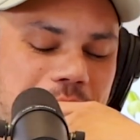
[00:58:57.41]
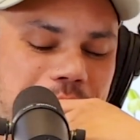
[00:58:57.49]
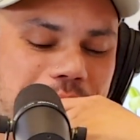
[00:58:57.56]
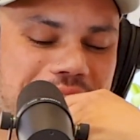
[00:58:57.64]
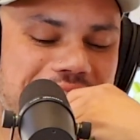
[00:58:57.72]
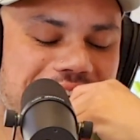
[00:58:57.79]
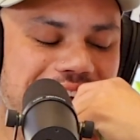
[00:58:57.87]

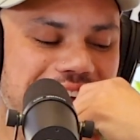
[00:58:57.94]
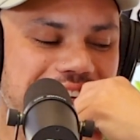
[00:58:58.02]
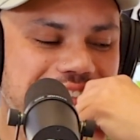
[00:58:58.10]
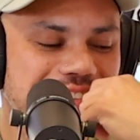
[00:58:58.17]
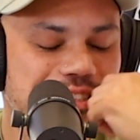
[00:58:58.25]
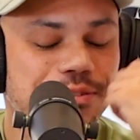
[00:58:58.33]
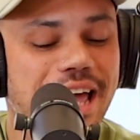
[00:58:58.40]
But
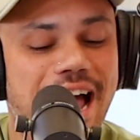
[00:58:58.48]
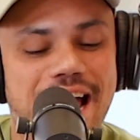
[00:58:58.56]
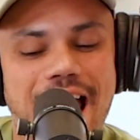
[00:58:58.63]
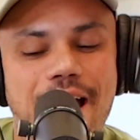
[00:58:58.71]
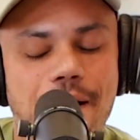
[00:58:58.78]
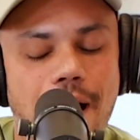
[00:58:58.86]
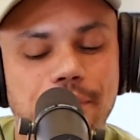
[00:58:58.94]
so yeah,
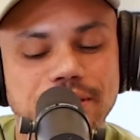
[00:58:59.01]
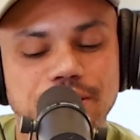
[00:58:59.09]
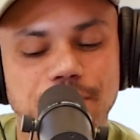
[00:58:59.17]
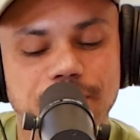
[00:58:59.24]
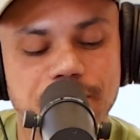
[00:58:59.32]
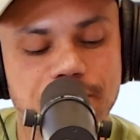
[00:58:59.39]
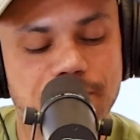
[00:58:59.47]
I went to go
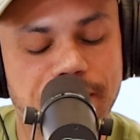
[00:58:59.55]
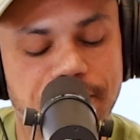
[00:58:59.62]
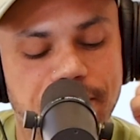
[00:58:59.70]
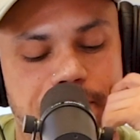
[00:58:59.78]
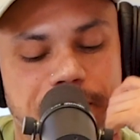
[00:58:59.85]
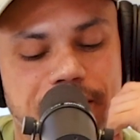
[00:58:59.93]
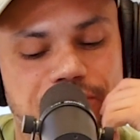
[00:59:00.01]
live with my
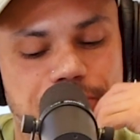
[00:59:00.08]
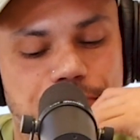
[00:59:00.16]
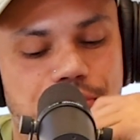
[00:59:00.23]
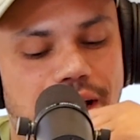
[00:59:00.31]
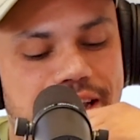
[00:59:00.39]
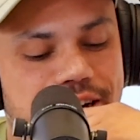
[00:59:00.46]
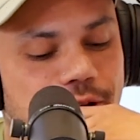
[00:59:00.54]
grandparents in
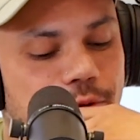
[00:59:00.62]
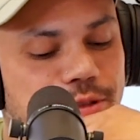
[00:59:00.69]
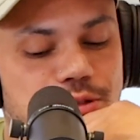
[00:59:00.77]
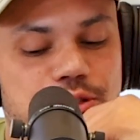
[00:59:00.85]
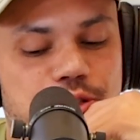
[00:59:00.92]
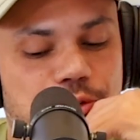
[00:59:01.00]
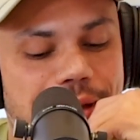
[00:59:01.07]
Plano, which
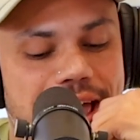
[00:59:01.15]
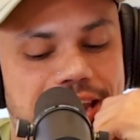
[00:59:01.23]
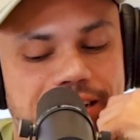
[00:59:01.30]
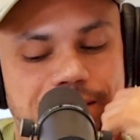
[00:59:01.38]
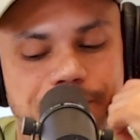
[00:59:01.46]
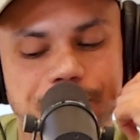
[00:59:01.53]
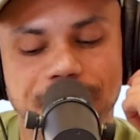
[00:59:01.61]
was
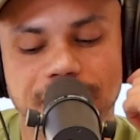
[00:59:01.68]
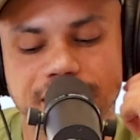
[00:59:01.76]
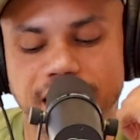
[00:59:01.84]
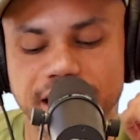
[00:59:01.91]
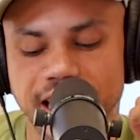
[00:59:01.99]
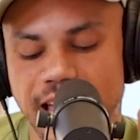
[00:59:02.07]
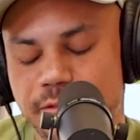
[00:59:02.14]
traumatic because
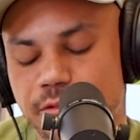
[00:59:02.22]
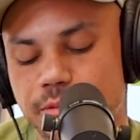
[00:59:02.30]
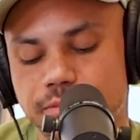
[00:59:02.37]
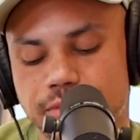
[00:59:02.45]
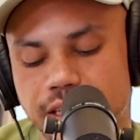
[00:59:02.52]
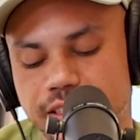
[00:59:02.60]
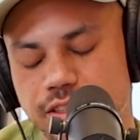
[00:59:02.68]
I came
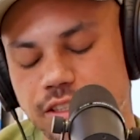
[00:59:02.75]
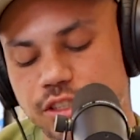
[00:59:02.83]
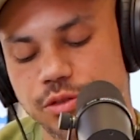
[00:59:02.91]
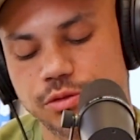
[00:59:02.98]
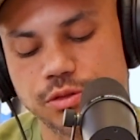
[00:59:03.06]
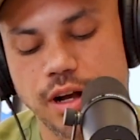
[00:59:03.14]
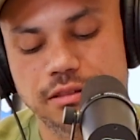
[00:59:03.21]
from like such a
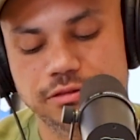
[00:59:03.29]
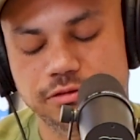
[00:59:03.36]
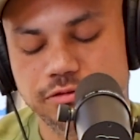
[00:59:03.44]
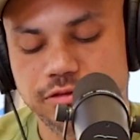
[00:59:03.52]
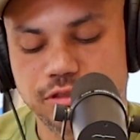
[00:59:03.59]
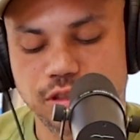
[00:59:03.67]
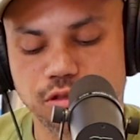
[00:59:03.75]
rough,
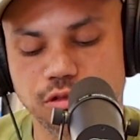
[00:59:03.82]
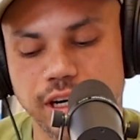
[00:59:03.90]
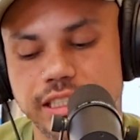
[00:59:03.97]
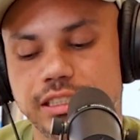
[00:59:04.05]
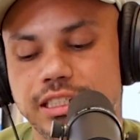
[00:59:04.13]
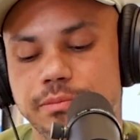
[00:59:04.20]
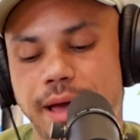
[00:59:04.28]

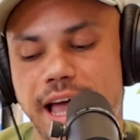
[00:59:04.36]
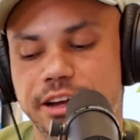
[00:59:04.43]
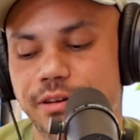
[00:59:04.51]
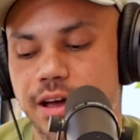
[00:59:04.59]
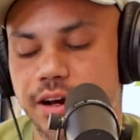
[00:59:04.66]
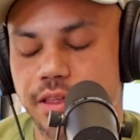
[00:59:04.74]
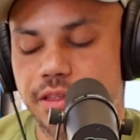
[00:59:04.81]
crazy background.